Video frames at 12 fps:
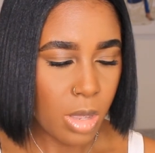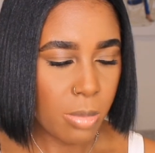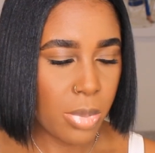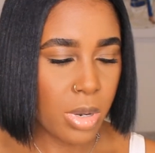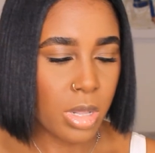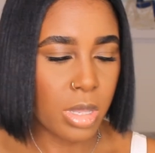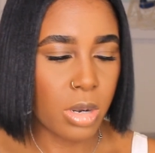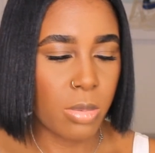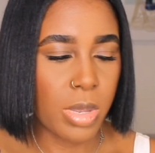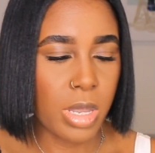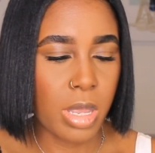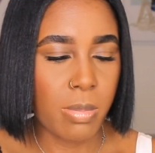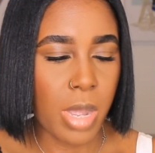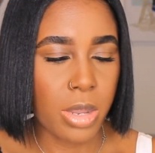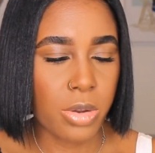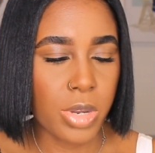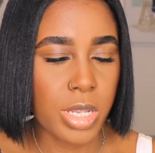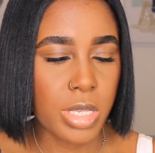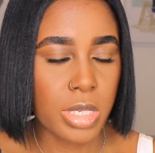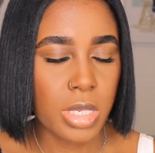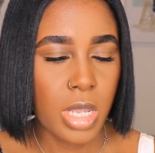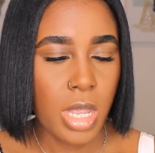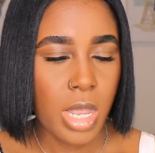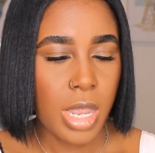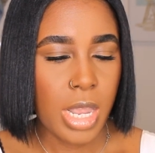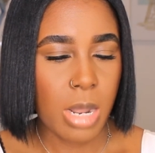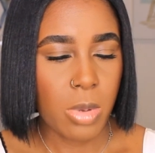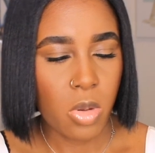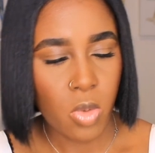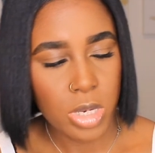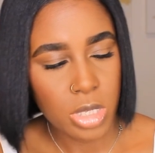put a little bit in my crease, and I'm going